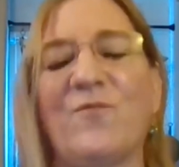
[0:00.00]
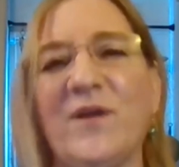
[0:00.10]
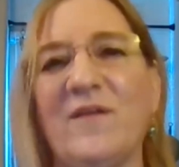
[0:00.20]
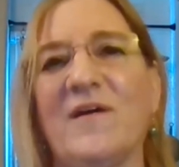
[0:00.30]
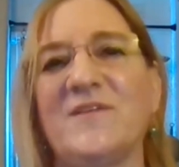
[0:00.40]

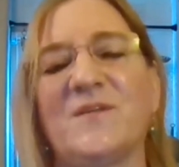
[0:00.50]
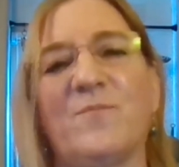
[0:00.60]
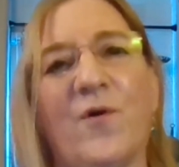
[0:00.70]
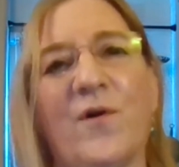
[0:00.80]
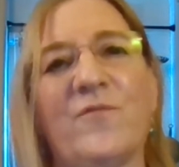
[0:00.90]
realize
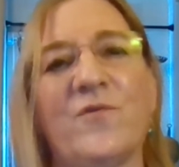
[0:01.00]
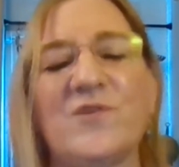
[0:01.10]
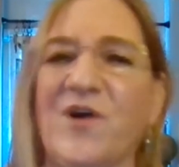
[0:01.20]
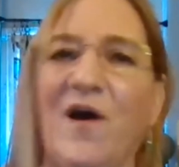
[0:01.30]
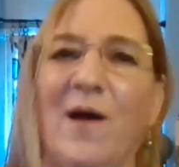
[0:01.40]
that part of her
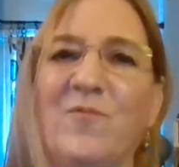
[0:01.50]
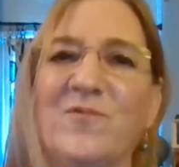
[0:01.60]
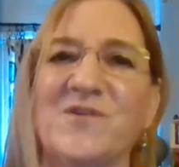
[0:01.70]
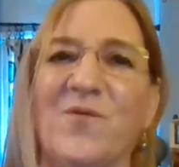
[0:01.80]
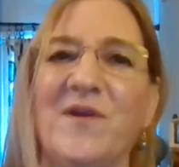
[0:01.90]
job
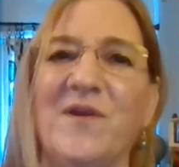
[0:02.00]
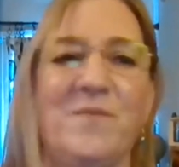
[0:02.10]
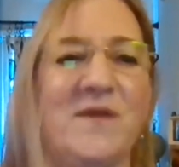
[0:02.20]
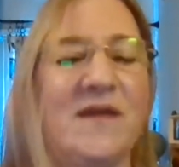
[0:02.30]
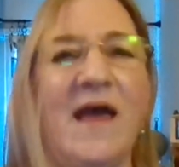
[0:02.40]
was going to
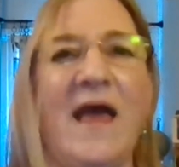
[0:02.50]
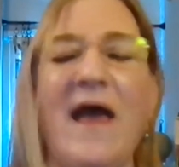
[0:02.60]
be